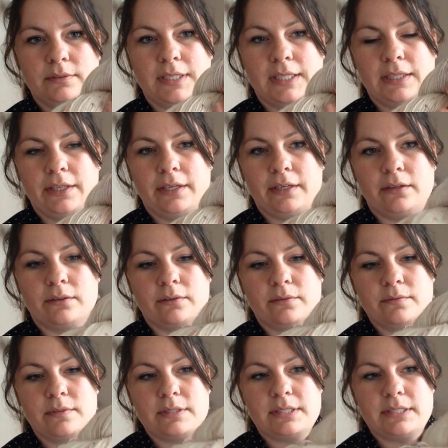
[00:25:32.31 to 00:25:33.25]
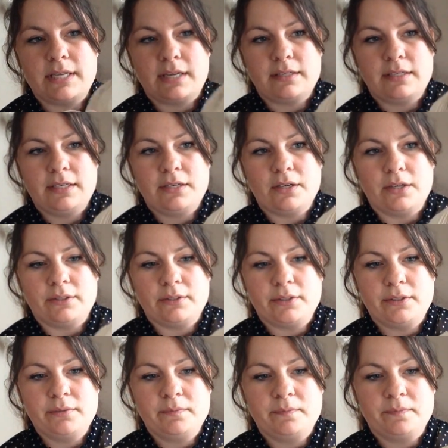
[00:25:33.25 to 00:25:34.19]
and like a sandy
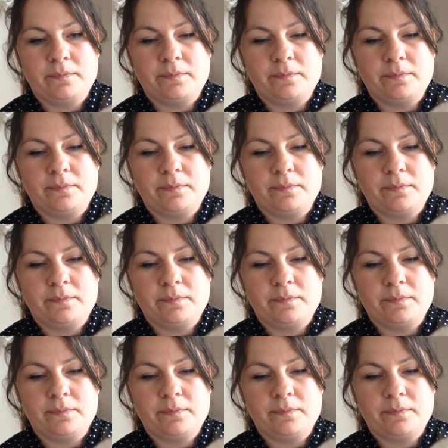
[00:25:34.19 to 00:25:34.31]
color.